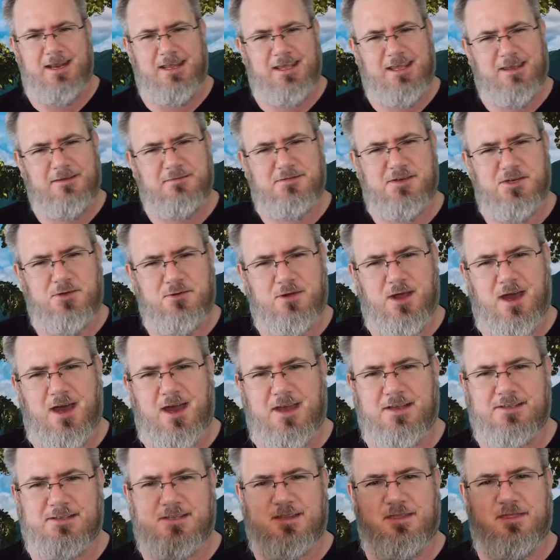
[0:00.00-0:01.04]
and it gives you
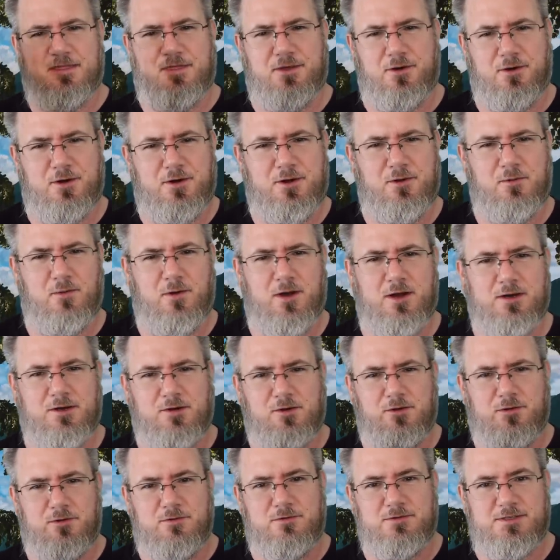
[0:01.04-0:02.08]
guys thirty-one
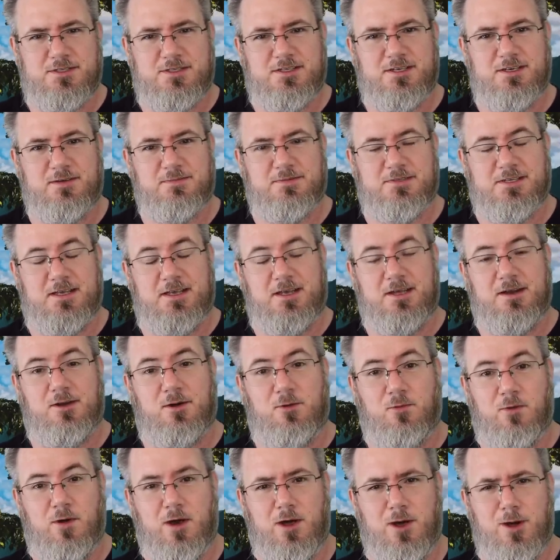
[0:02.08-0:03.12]
cruise tips in a
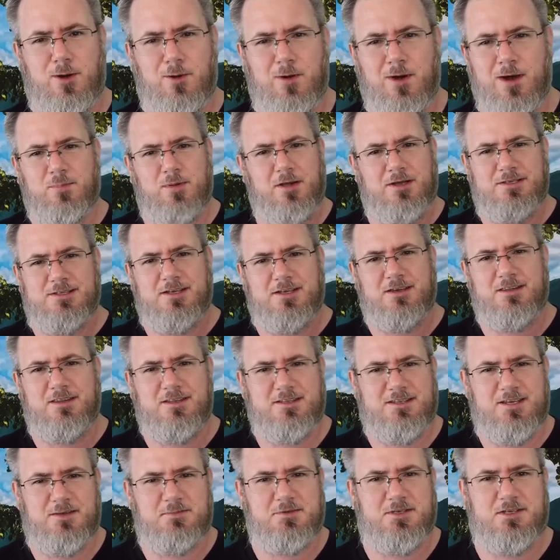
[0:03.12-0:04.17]
row, plus all the
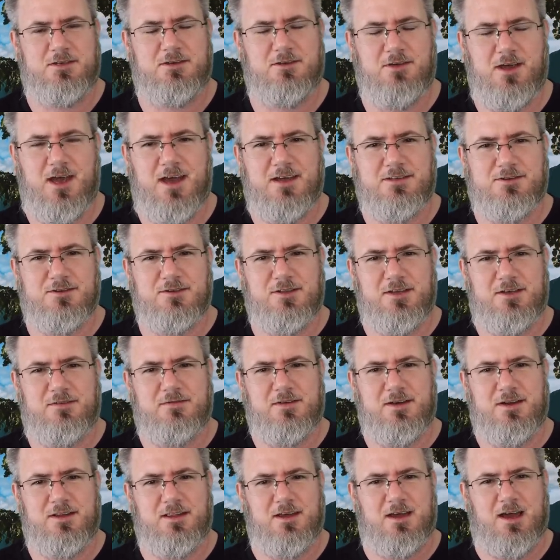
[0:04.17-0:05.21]
tips that you guys are
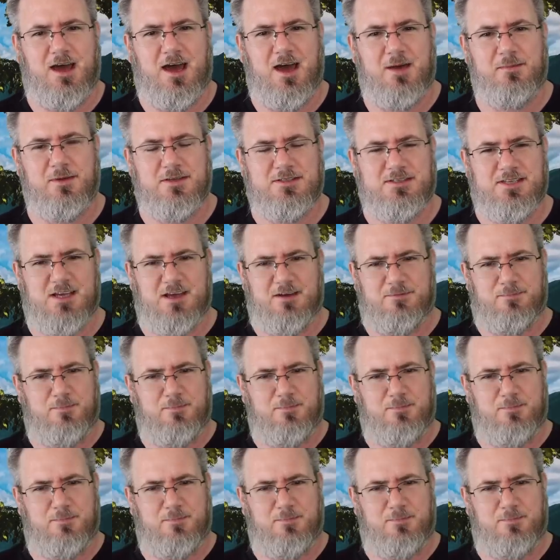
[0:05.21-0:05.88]
leaving in the comments.